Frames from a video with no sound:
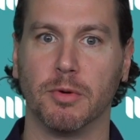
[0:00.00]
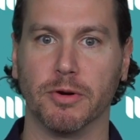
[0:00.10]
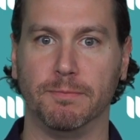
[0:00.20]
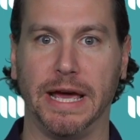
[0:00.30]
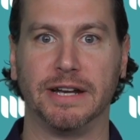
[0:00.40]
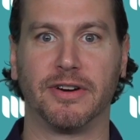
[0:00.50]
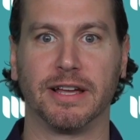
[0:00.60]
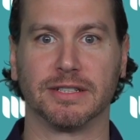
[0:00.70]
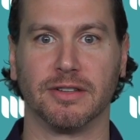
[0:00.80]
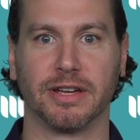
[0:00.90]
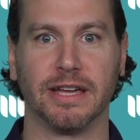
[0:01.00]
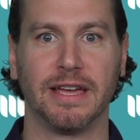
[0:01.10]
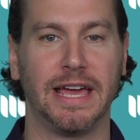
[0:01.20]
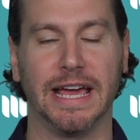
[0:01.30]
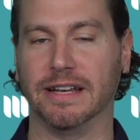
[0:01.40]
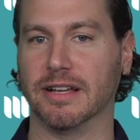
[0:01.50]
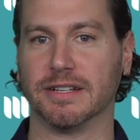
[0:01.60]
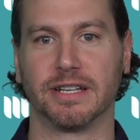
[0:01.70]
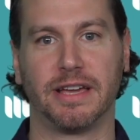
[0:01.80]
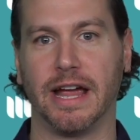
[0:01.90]
But when PageRank is looking, it
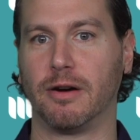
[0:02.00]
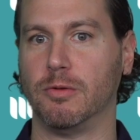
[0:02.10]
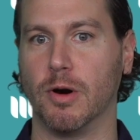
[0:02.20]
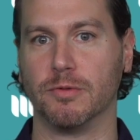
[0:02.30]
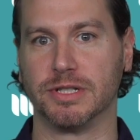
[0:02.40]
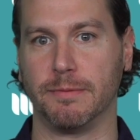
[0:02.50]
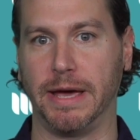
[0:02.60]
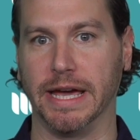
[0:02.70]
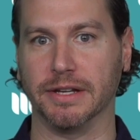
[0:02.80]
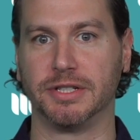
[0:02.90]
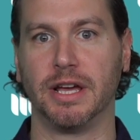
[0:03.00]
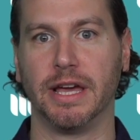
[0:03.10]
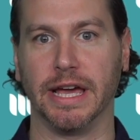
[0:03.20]
doesn't care who owns the page.